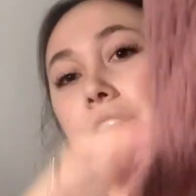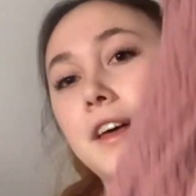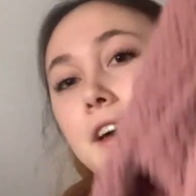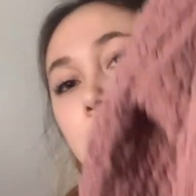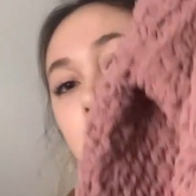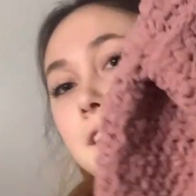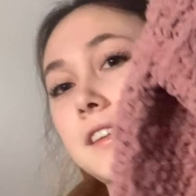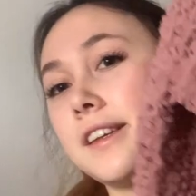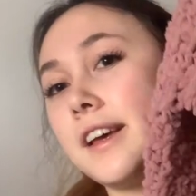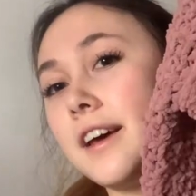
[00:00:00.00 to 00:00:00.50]

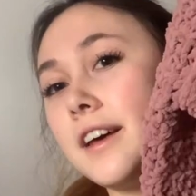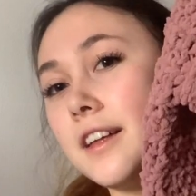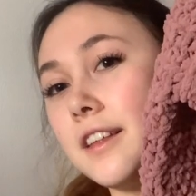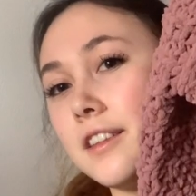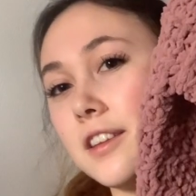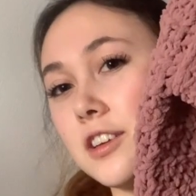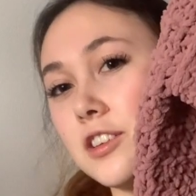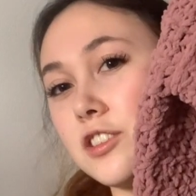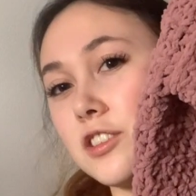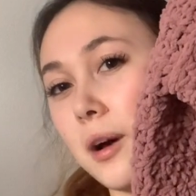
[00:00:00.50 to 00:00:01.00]
that's
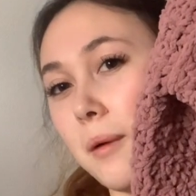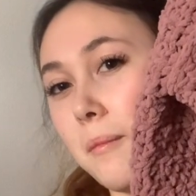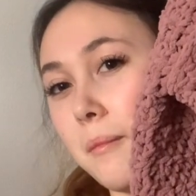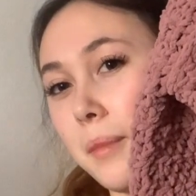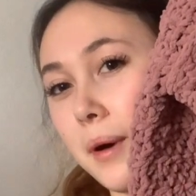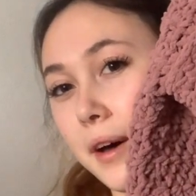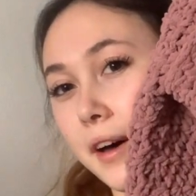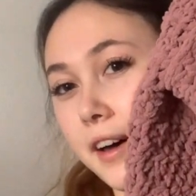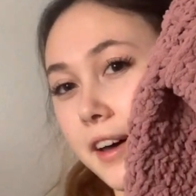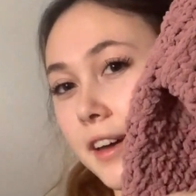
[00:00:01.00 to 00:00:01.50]
the
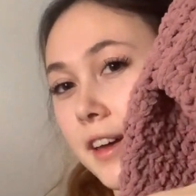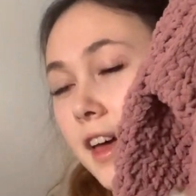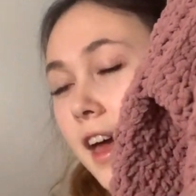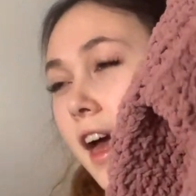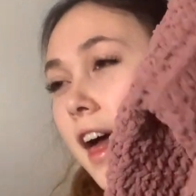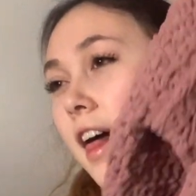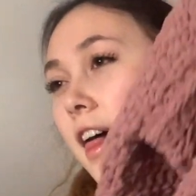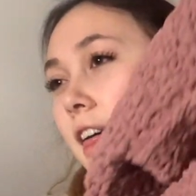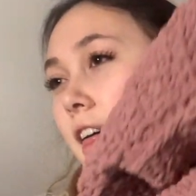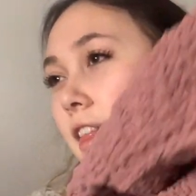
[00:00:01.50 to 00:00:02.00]
jumper.
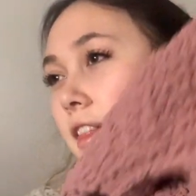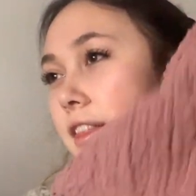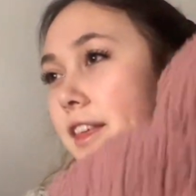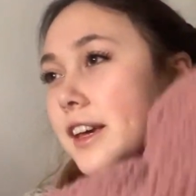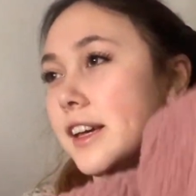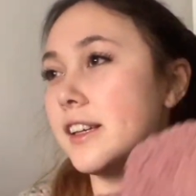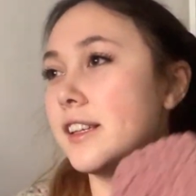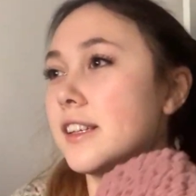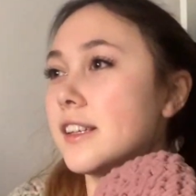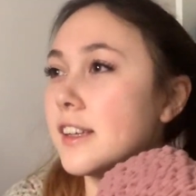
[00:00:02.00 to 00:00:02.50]

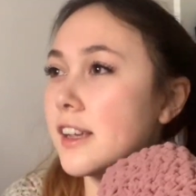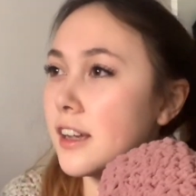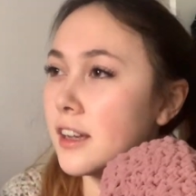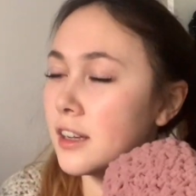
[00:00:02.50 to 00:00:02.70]
This,